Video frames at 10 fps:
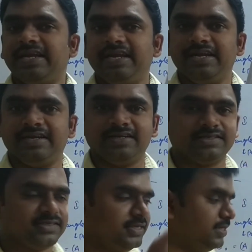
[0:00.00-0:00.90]
any
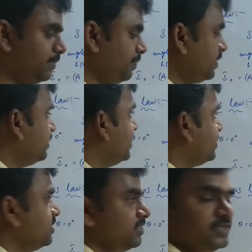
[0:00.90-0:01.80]
intensity that
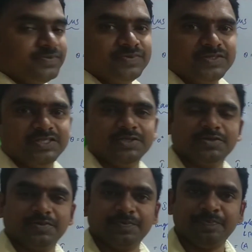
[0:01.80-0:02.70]
is zero